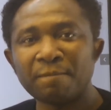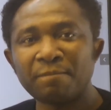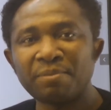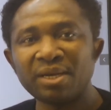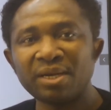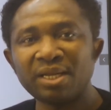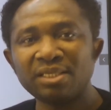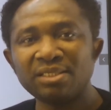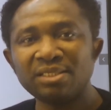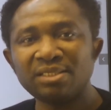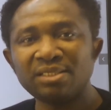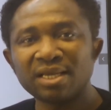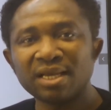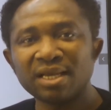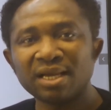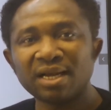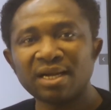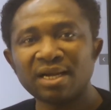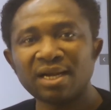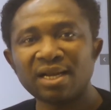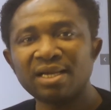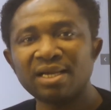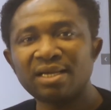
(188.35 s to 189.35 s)
please
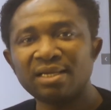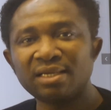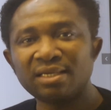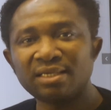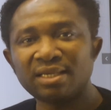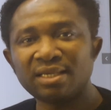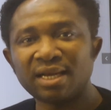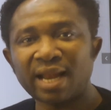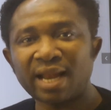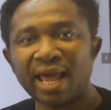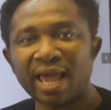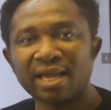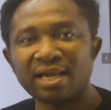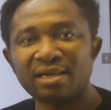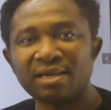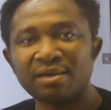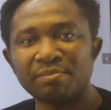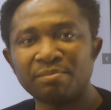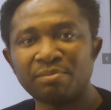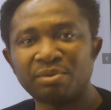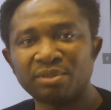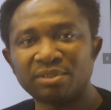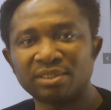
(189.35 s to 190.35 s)
click the like
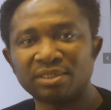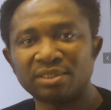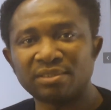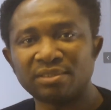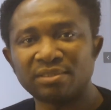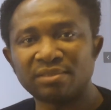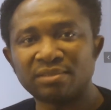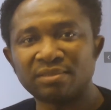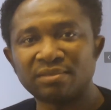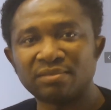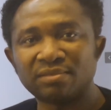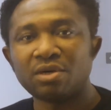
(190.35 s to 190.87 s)
button.